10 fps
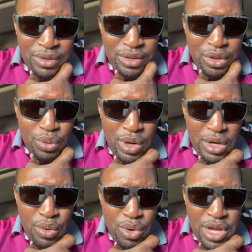
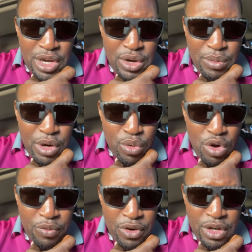Squad weak, but
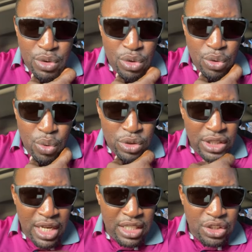hopefully good
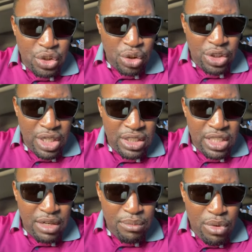coaching and instructions
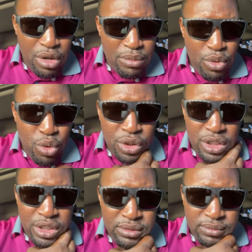can boost
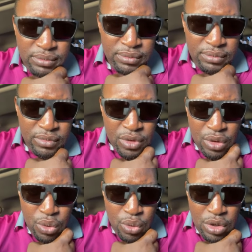it.
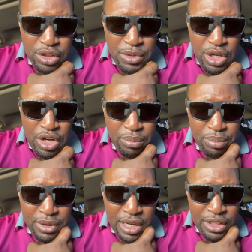Coach, big up.
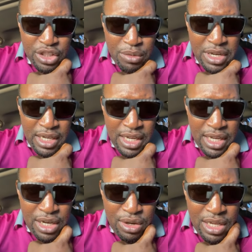Jamaica,
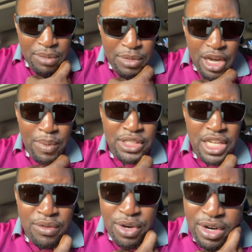LOL. Big up
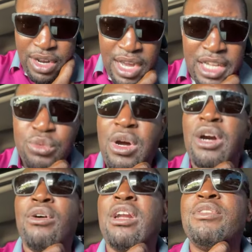yourself, Gregory Hines.
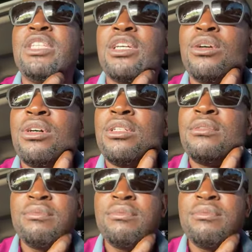What's going on? Everything good?